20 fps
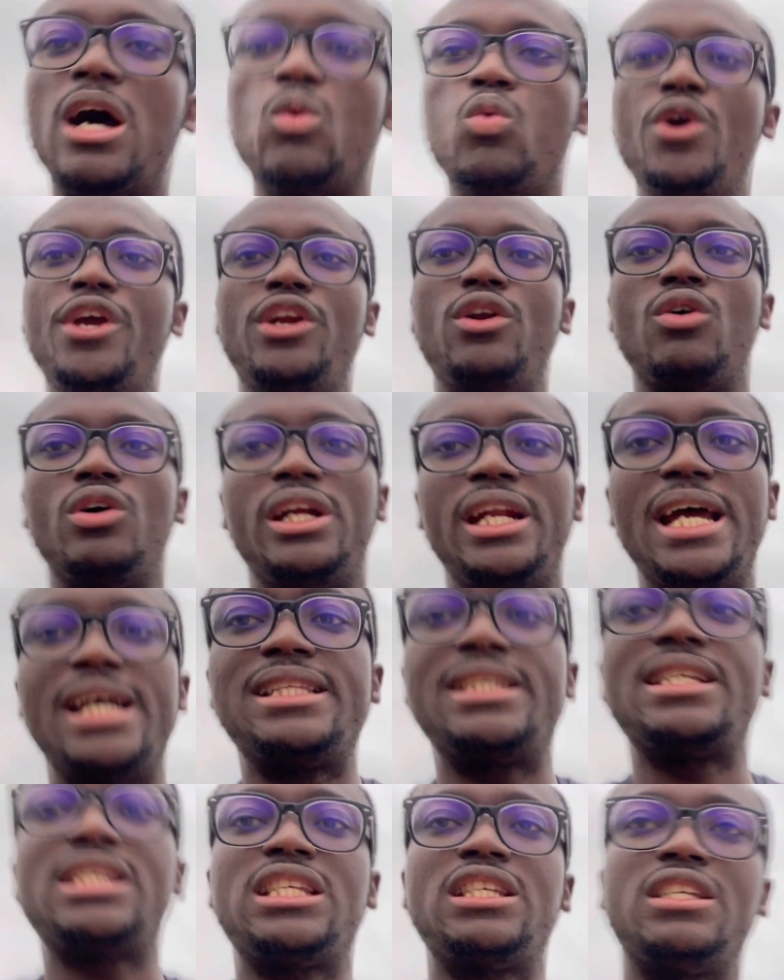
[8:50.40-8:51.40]
are widowed,
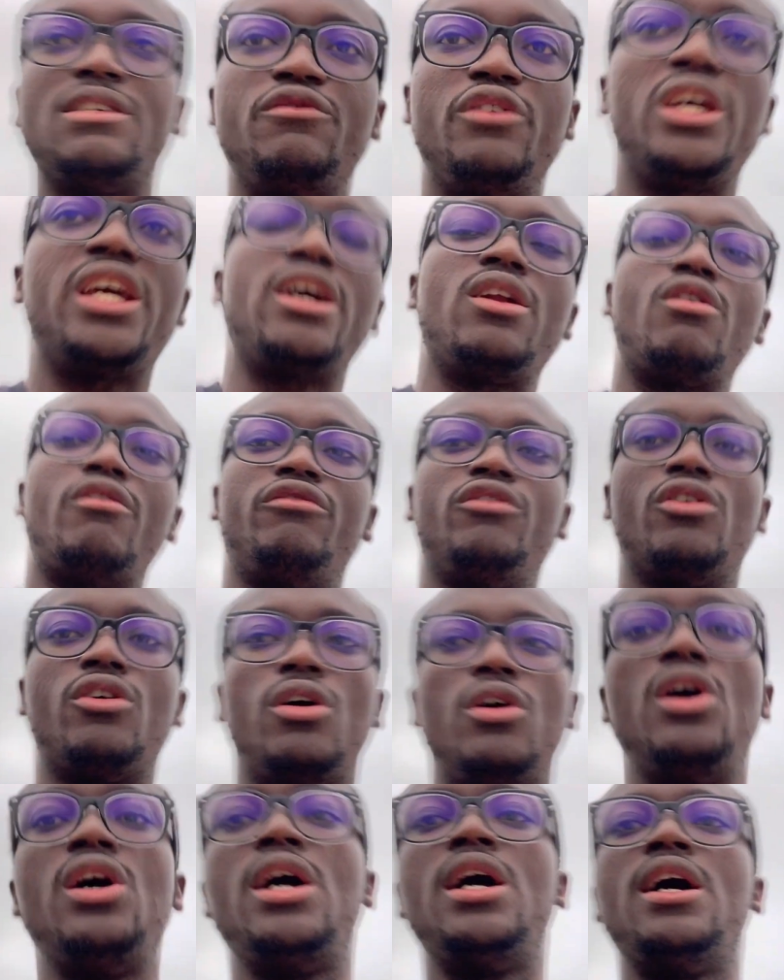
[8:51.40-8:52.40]
death certificate of
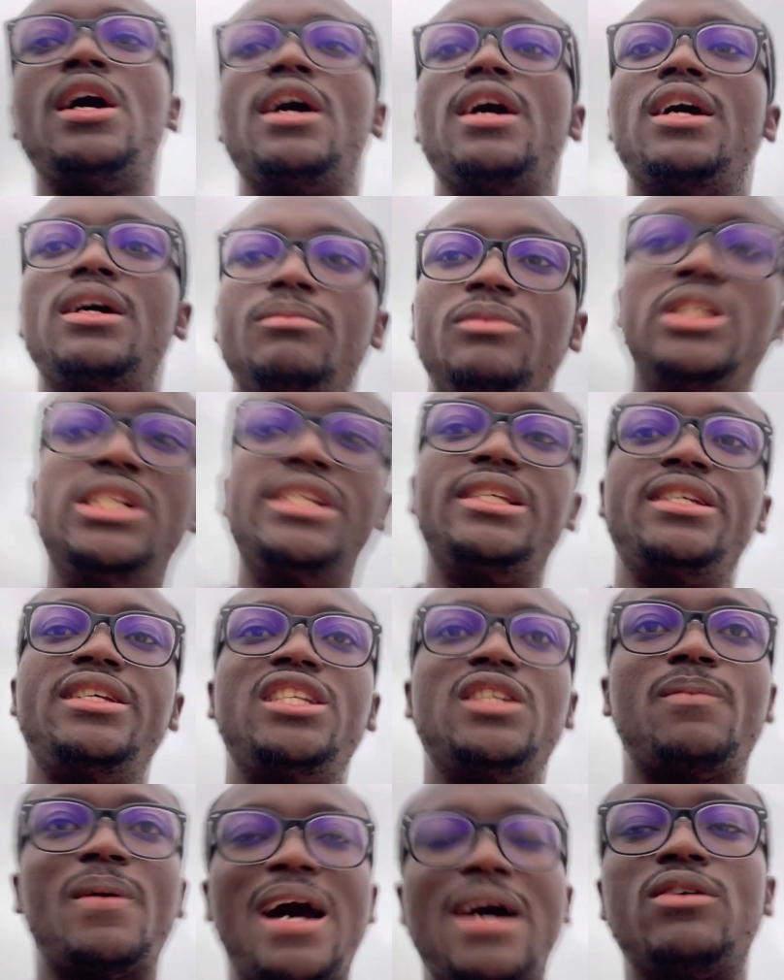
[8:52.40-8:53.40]
your
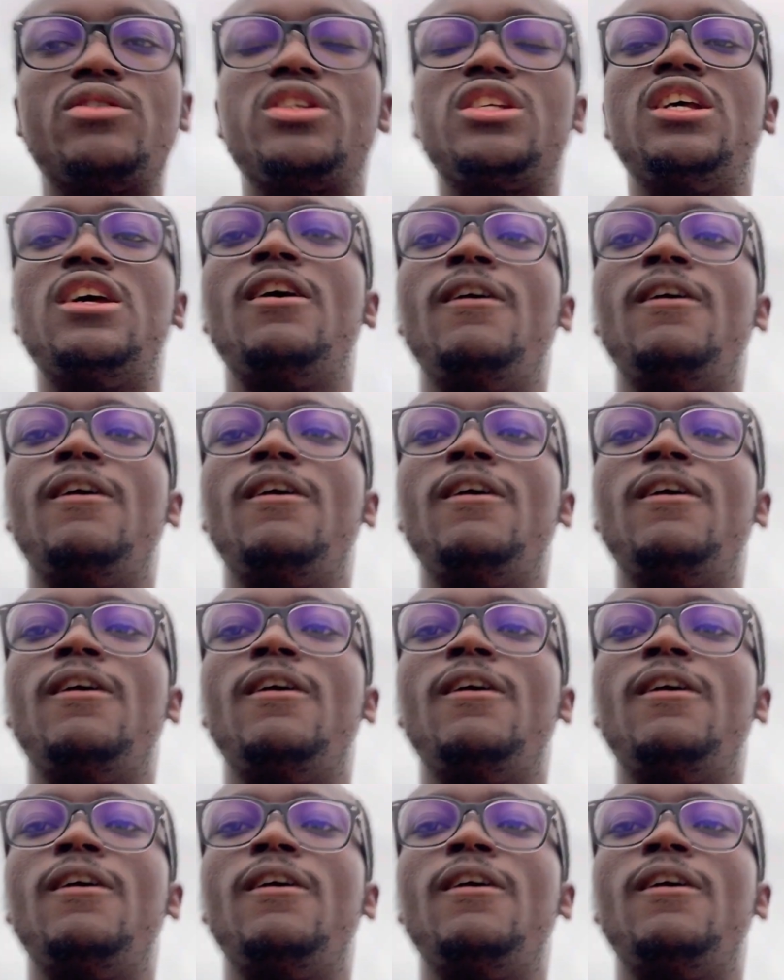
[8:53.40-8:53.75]
deceased spouse,